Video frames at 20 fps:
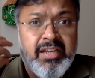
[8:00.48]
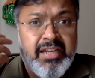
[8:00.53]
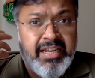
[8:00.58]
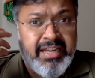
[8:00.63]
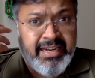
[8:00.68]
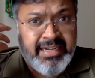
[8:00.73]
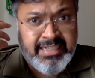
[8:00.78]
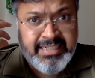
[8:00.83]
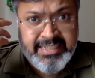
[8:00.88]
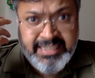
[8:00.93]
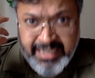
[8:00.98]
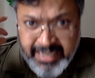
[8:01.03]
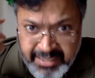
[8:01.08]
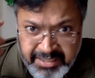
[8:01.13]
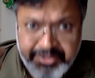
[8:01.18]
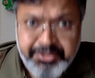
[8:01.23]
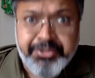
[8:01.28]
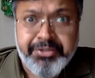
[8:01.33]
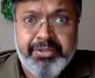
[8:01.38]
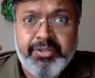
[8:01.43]

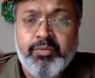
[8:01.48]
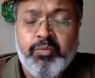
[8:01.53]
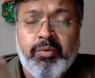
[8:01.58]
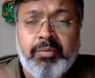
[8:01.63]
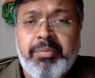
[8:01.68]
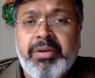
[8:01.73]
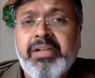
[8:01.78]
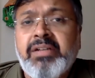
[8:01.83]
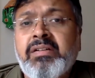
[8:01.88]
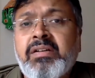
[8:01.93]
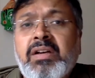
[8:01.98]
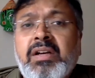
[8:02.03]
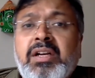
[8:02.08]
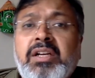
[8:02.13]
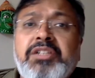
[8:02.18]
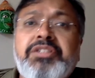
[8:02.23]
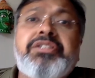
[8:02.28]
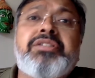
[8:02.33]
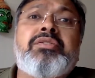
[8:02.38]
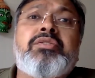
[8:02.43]
intelligent woman.
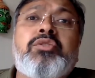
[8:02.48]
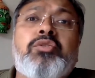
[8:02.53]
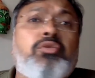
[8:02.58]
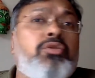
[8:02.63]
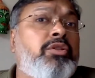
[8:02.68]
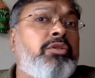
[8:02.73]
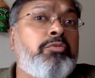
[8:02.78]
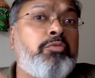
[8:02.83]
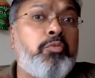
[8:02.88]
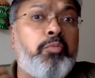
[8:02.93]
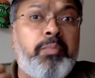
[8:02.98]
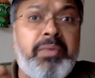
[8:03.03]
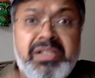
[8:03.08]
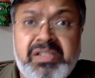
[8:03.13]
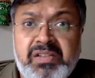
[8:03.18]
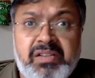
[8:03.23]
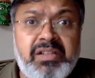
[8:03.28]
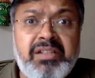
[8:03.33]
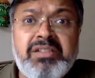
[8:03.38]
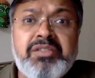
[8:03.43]
She did
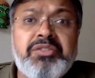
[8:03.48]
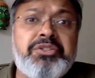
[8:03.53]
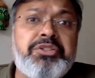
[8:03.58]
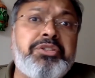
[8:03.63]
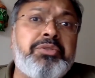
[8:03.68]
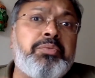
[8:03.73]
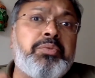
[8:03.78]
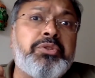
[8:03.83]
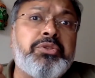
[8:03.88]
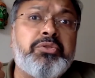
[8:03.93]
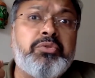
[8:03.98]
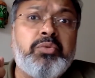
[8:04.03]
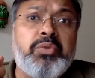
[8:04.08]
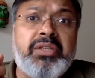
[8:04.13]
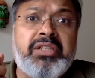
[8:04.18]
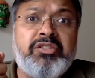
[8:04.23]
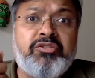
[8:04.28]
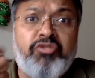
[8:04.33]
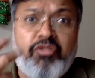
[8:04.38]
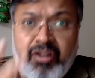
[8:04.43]
business. She was
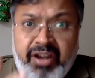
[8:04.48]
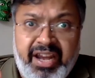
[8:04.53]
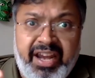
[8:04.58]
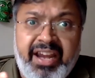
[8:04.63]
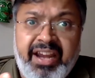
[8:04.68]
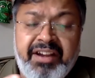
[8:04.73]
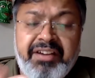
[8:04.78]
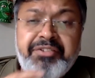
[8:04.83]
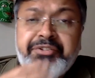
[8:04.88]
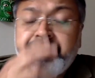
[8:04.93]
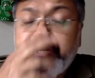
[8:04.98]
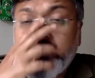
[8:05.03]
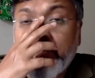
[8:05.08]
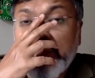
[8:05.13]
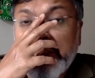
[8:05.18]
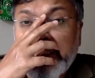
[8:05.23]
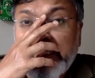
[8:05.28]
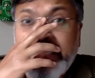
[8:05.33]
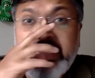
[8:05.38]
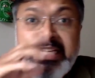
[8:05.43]
doing trade. She
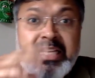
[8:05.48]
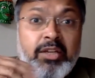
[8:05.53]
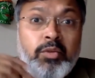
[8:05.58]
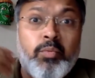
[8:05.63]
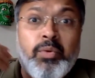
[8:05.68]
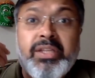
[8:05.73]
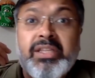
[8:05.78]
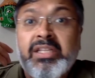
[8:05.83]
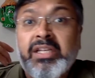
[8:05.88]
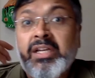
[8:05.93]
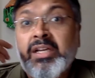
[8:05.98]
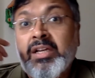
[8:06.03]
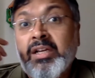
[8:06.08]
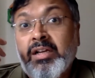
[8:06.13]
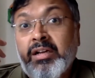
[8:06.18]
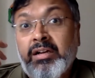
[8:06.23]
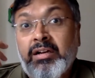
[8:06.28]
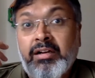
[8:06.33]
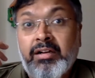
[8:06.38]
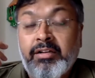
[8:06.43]
was dealing with
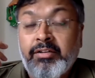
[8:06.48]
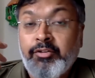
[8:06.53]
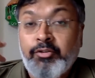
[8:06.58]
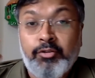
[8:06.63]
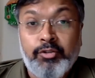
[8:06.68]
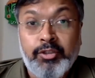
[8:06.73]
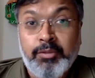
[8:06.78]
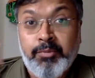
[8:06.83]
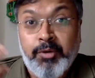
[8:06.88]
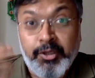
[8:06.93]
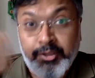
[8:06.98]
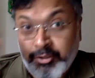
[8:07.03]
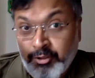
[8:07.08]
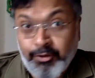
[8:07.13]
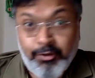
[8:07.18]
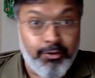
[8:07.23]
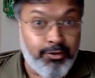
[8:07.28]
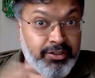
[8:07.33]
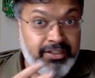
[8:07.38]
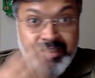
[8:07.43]
the
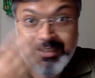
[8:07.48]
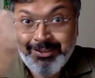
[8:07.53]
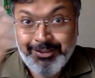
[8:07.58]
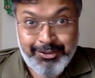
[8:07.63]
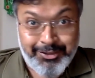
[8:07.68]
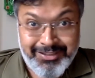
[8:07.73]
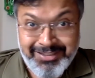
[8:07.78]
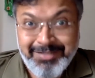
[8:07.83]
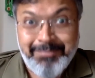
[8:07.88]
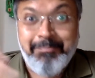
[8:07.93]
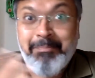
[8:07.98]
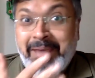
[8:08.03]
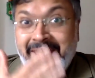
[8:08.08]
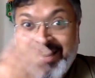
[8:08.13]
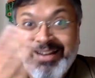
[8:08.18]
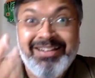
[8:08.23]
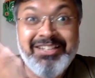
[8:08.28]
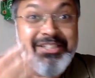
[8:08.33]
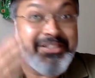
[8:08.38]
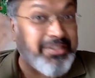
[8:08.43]
Bhadralok culture, the
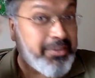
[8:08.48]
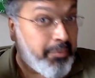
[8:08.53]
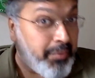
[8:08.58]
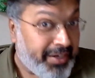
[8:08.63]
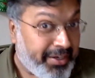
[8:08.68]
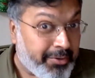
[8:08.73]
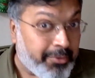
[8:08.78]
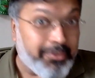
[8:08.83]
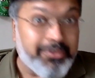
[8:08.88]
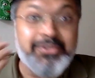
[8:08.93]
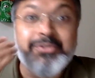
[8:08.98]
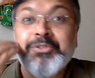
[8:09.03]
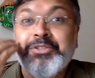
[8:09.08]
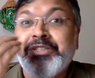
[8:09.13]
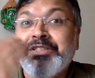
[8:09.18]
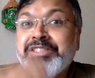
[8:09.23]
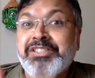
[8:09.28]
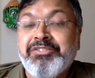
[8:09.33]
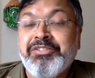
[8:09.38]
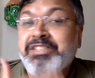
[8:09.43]
men. She's a widow, so
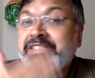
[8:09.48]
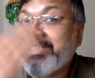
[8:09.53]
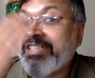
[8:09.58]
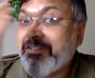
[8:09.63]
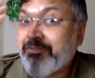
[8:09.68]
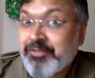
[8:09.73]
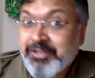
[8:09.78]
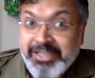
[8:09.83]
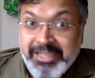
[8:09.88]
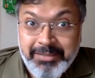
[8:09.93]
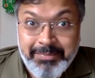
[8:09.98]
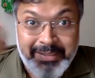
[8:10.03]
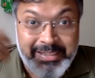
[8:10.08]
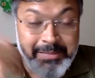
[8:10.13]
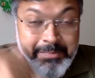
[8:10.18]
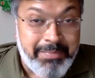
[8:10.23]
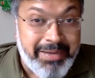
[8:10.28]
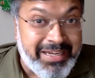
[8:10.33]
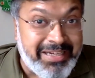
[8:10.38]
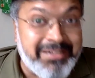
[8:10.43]
she's treated differently by
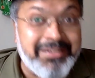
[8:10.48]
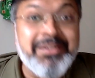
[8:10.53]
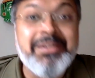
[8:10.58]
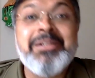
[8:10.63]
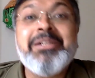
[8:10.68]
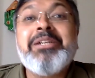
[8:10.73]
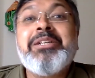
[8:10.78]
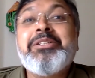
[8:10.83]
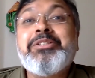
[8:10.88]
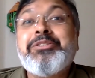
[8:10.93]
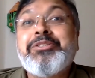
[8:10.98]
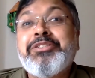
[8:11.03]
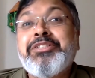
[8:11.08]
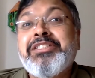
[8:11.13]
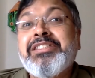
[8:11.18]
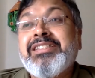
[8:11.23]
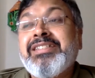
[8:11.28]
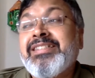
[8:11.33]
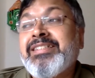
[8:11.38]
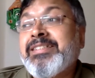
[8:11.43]
the men.
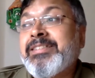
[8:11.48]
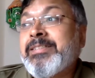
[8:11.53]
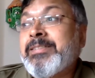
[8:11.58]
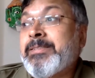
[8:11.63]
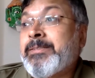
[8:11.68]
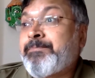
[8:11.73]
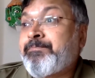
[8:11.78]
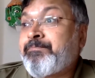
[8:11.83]
She is,